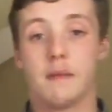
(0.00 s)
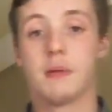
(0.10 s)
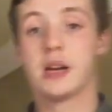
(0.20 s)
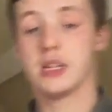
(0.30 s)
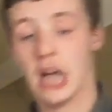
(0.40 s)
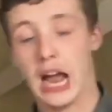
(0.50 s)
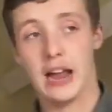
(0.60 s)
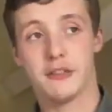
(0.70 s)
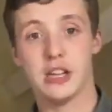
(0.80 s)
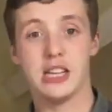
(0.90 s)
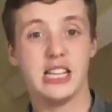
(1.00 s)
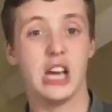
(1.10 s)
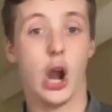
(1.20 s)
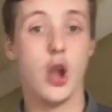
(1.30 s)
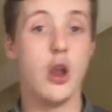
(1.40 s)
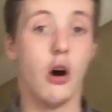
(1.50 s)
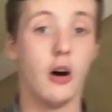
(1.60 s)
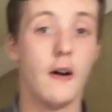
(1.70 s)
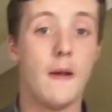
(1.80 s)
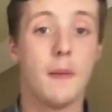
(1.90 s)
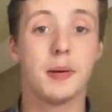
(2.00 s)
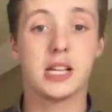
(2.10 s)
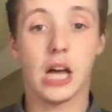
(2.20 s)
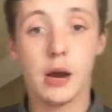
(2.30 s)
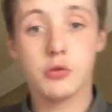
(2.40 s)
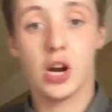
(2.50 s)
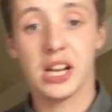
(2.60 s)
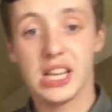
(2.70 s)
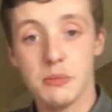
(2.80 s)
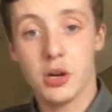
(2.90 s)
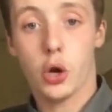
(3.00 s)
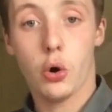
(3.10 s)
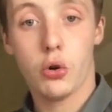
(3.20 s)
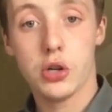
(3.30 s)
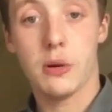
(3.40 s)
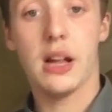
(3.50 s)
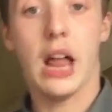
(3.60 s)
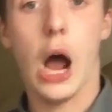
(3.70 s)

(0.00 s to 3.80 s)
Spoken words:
because I have to eat a lot, because I'm trying to keep the core as well.